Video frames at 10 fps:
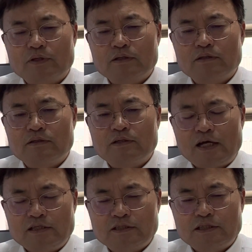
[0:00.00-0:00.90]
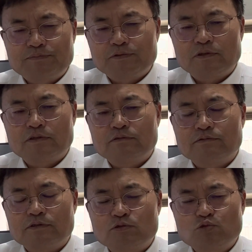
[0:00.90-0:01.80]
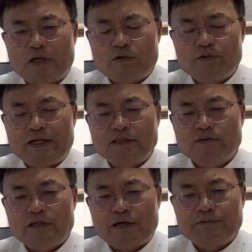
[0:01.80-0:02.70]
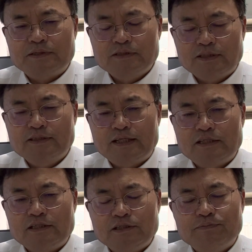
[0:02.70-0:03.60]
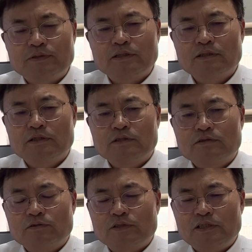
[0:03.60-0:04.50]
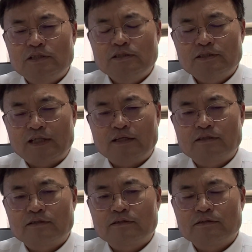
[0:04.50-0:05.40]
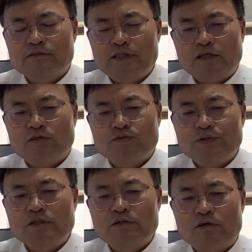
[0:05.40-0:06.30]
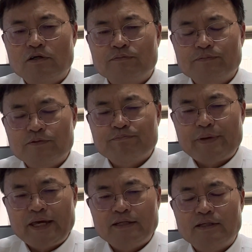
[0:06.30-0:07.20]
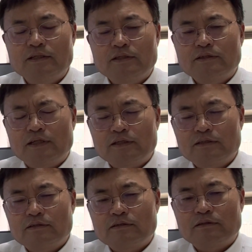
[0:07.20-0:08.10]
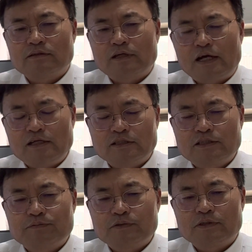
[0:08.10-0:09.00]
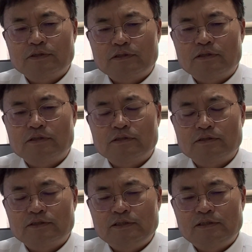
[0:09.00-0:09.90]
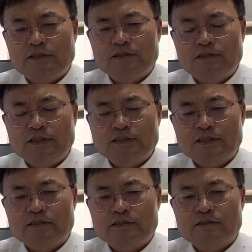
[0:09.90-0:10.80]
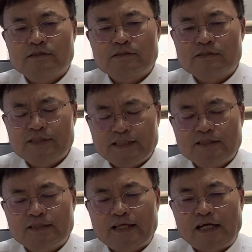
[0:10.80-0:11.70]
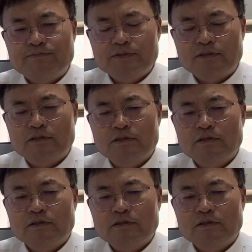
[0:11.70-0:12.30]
I'll give a 2-hour lecture every Thursday evening. So it will start the second week of May. Then I'll give these lectures 6 times to